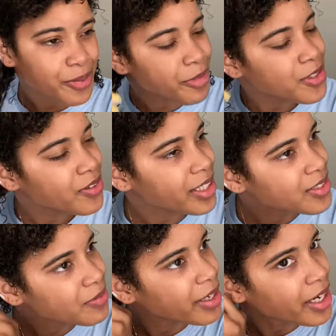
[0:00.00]
It melts right
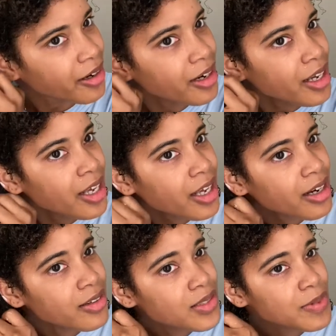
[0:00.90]
into my hair and it
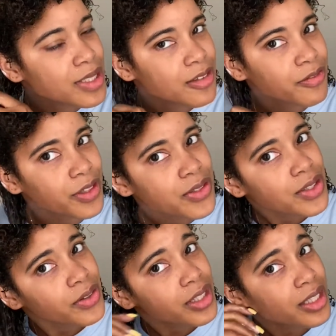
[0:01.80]
always makes it feel
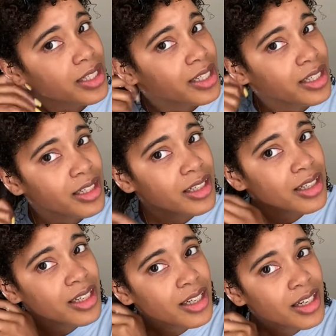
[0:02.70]
so good.
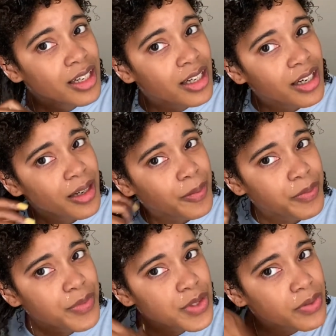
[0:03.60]

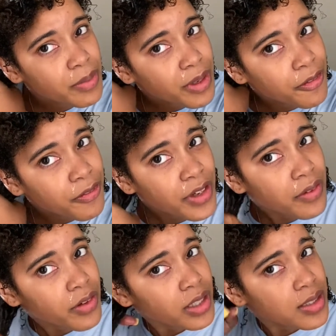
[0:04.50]
It's one of my
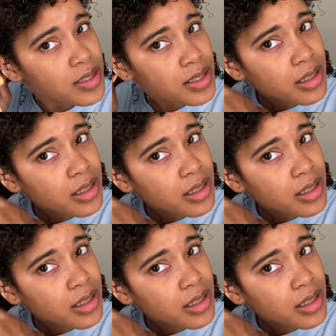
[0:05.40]
favorites.